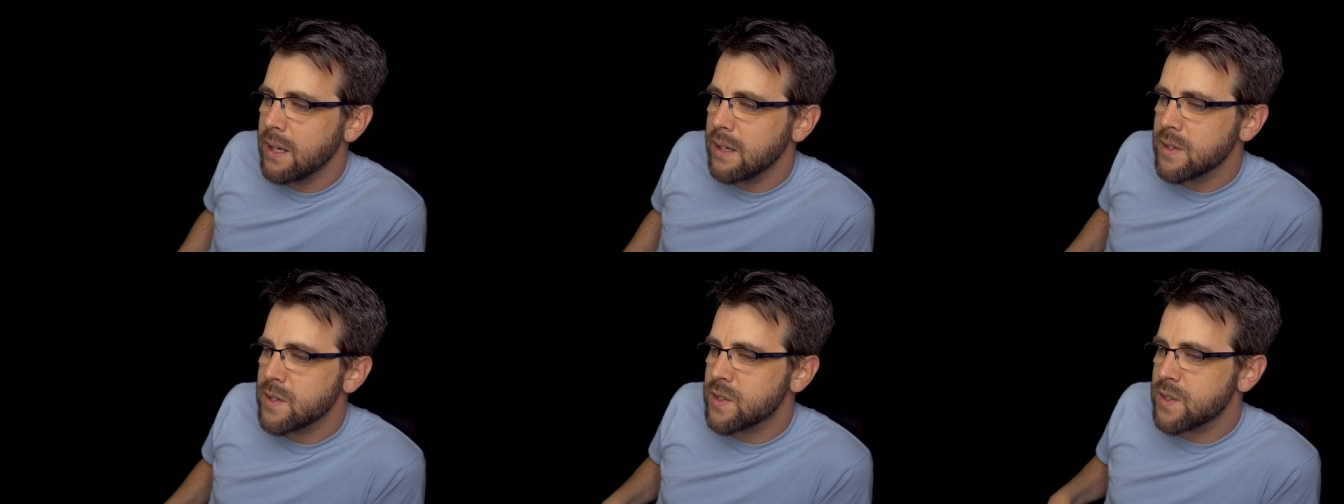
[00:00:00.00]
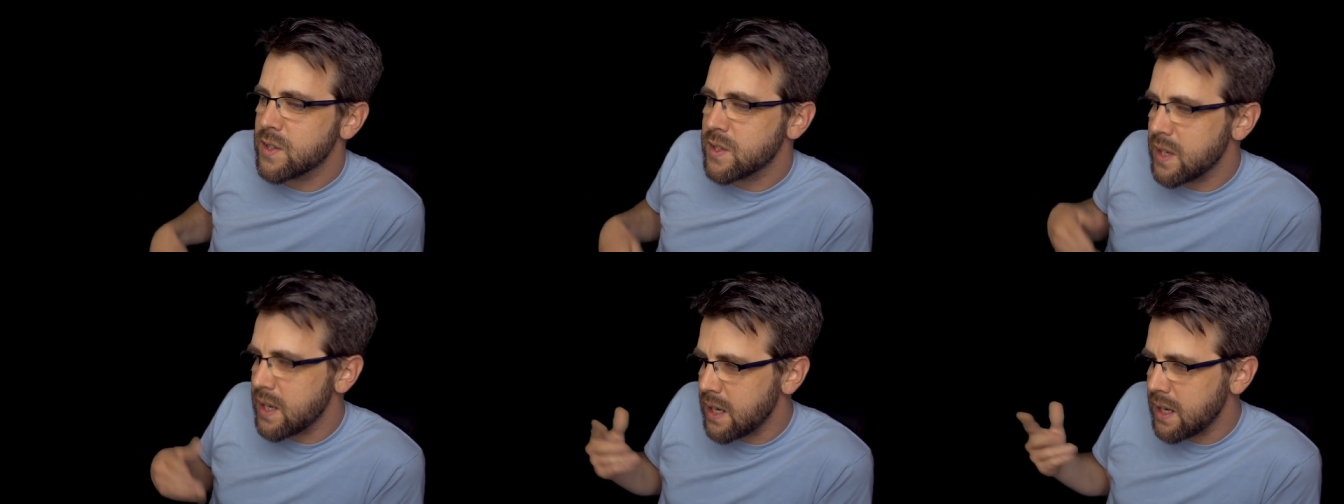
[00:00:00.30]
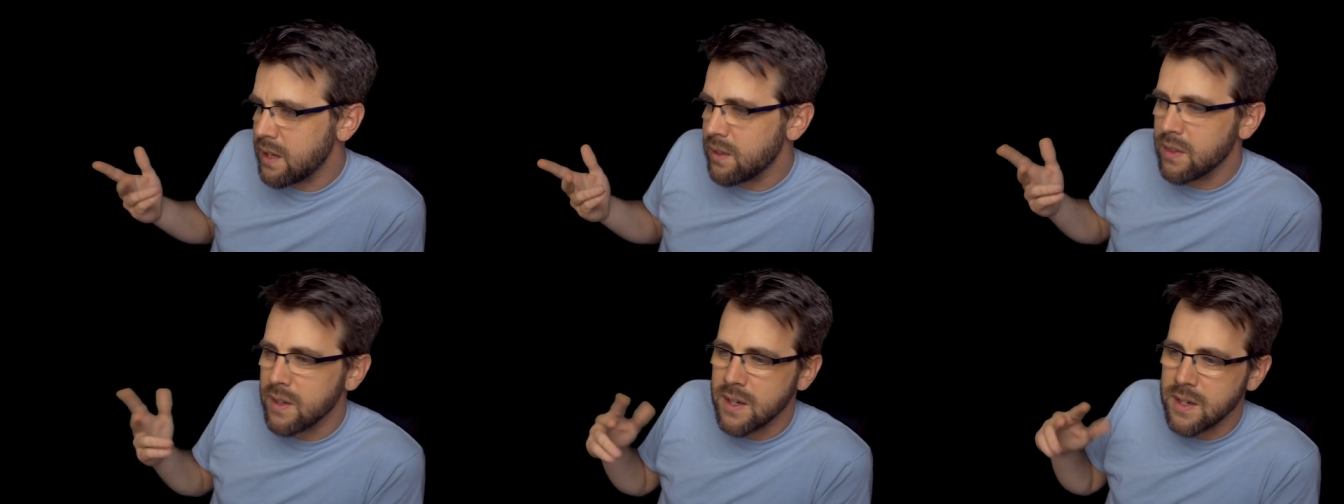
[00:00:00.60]

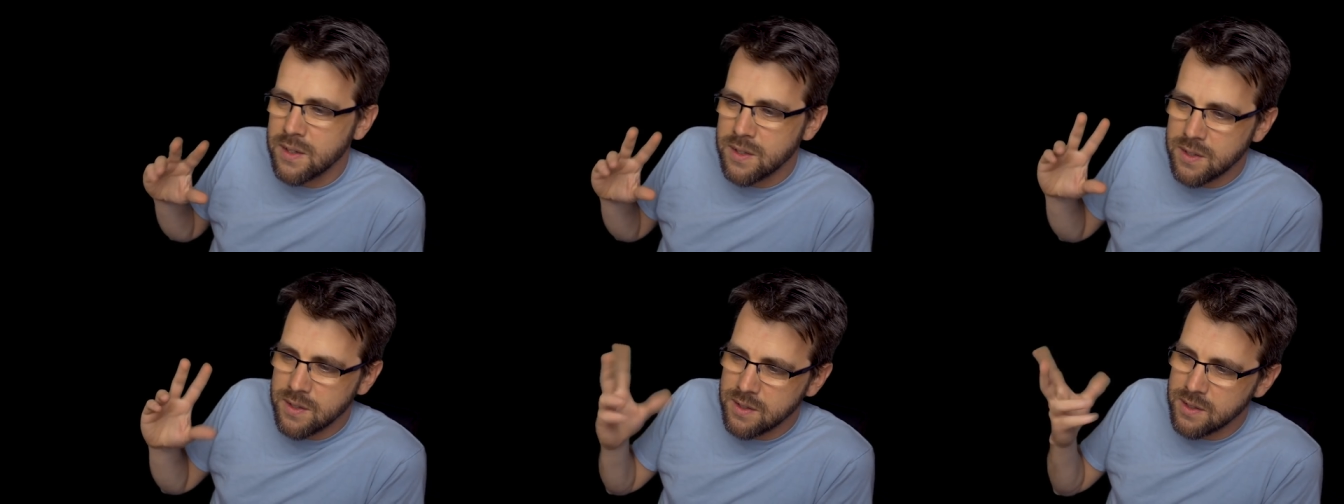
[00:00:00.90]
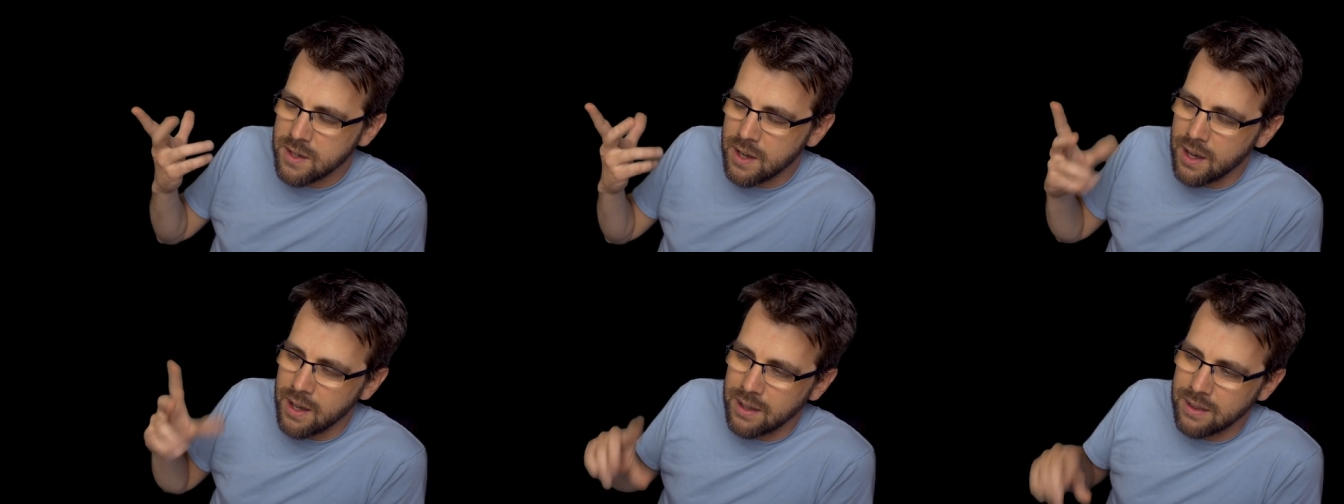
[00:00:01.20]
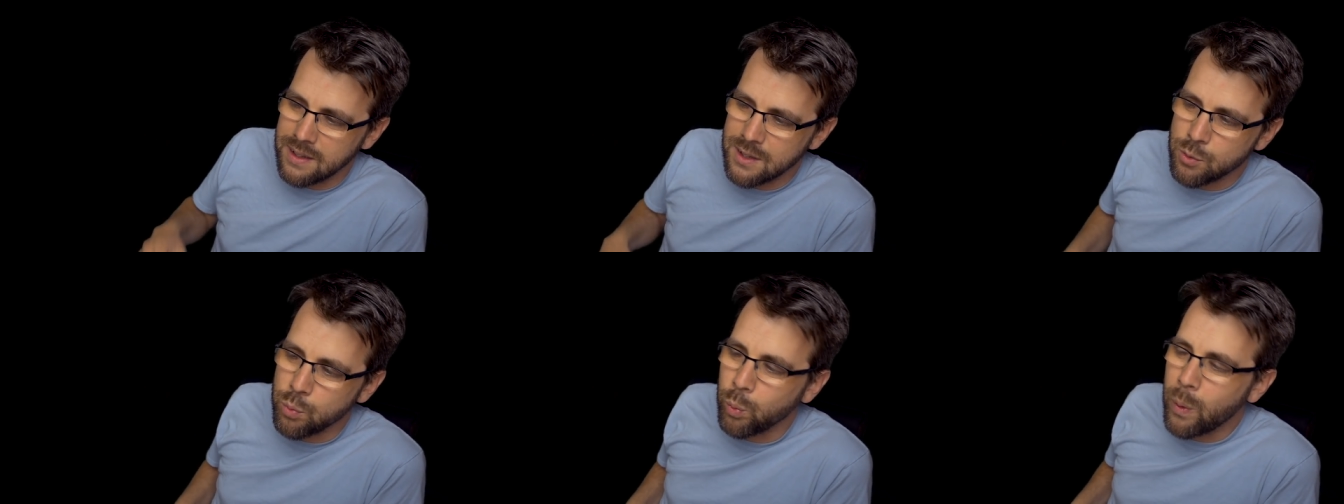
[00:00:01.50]
see this uh,
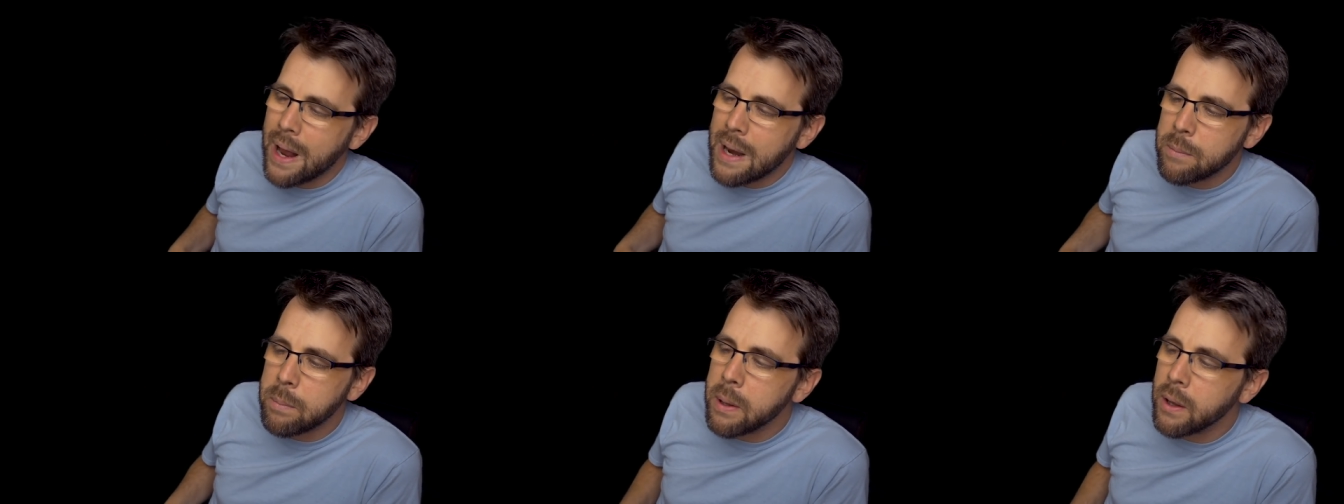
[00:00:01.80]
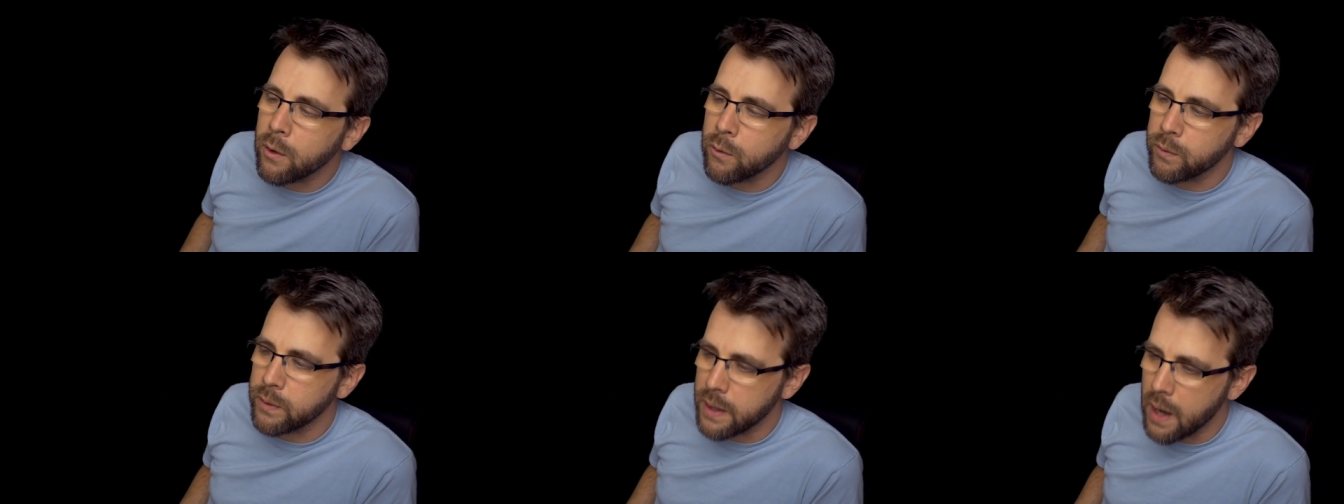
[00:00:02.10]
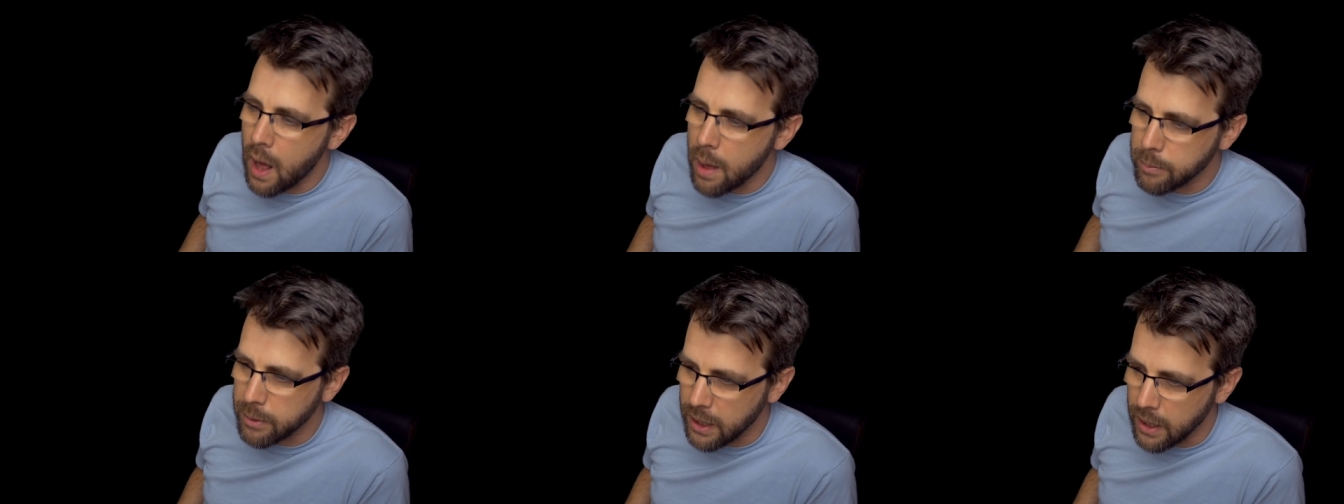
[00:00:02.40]
this red pill
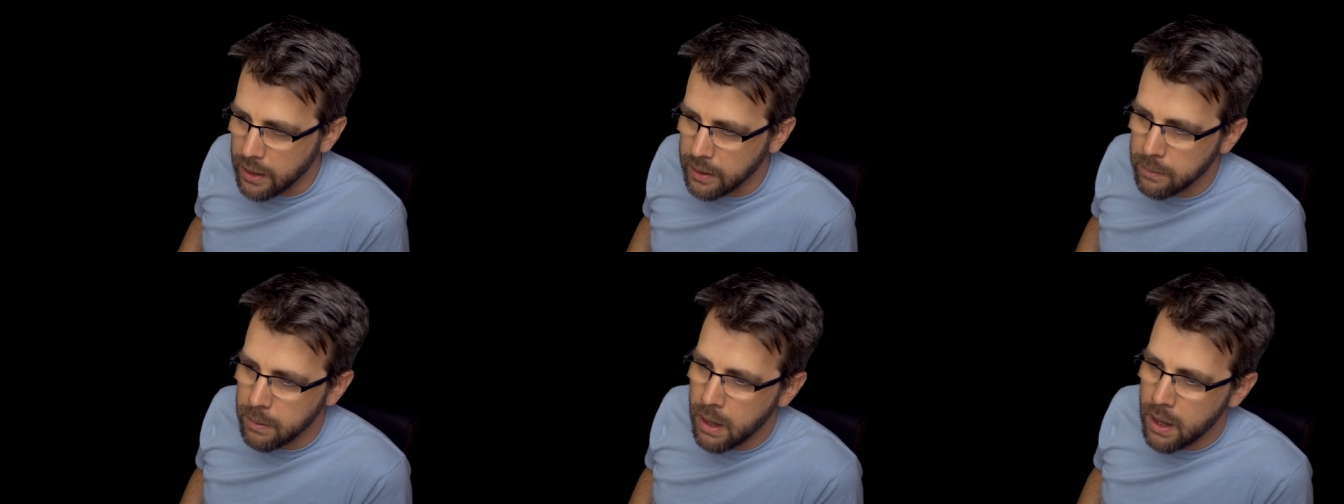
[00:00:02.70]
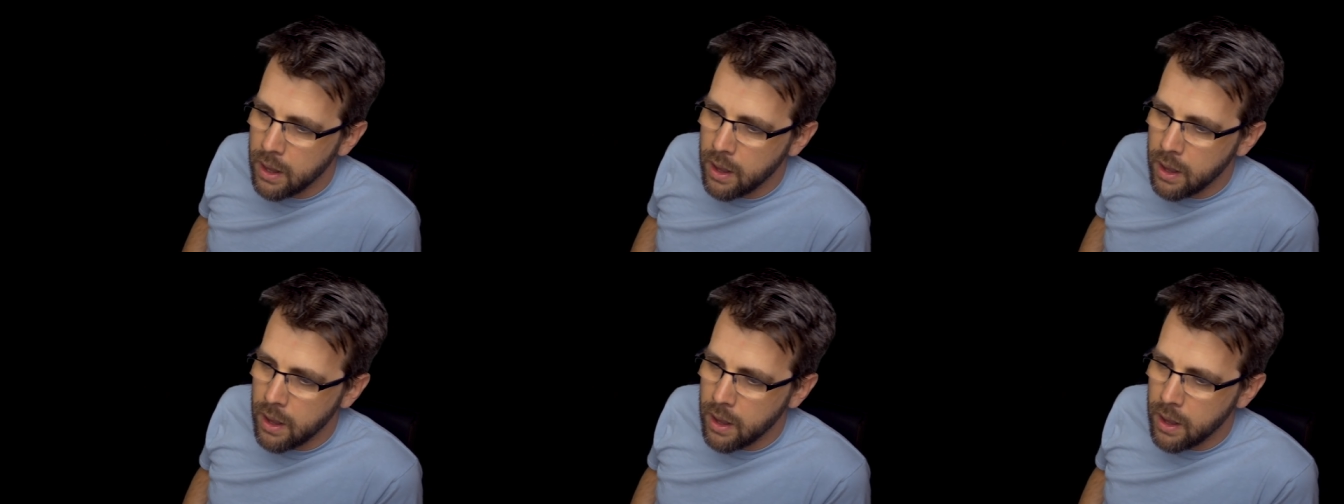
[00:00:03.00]
phenomenon